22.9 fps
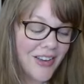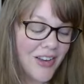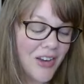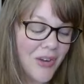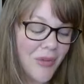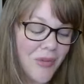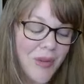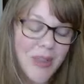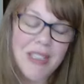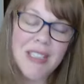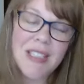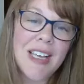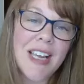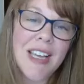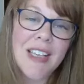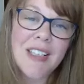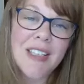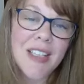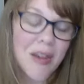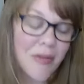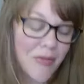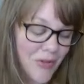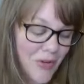No one
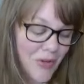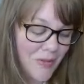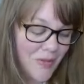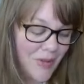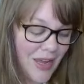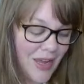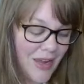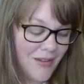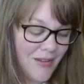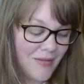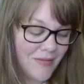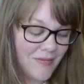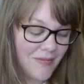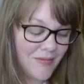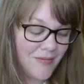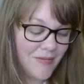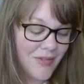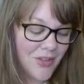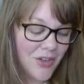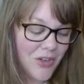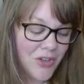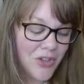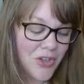stands up for me.
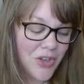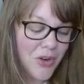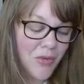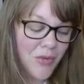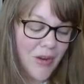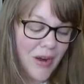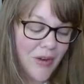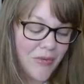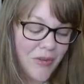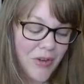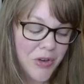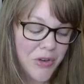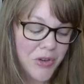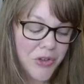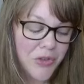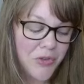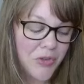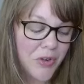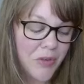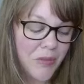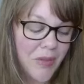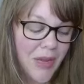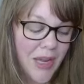There's no refuge
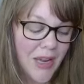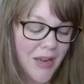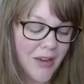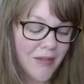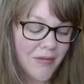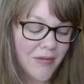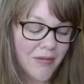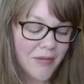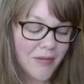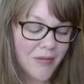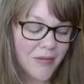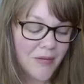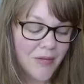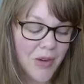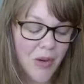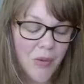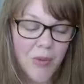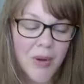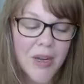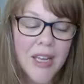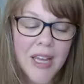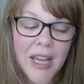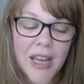for me. No
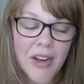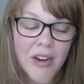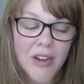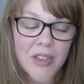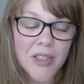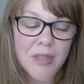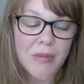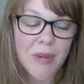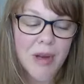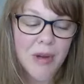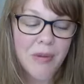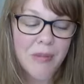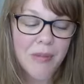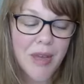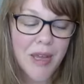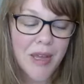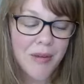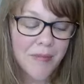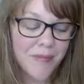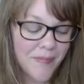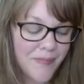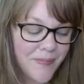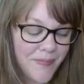one cares about me.